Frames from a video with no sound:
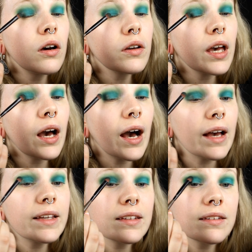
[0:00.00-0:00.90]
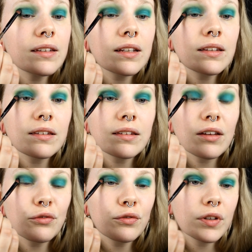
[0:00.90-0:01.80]
Okay, I can see that
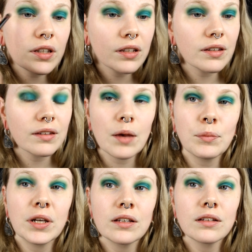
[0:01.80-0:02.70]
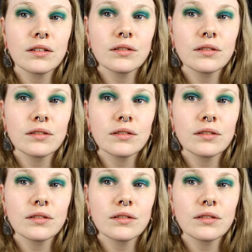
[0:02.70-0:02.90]
something is happening.